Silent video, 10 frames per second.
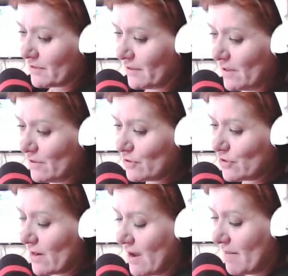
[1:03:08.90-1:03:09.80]
use
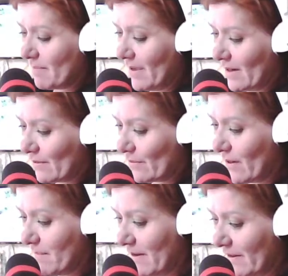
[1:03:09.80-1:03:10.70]
should not be a
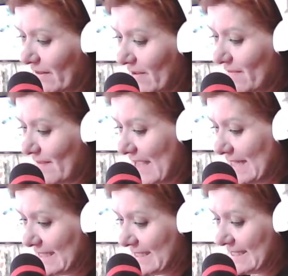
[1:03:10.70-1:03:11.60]
criminal
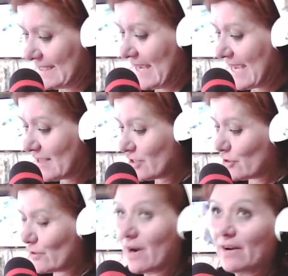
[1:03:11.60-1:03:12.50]
offense.
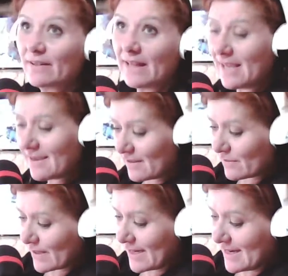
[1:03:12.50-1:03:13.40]
Strongly
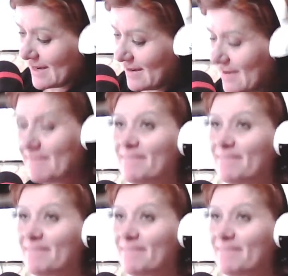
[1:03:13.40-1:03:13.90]
agree.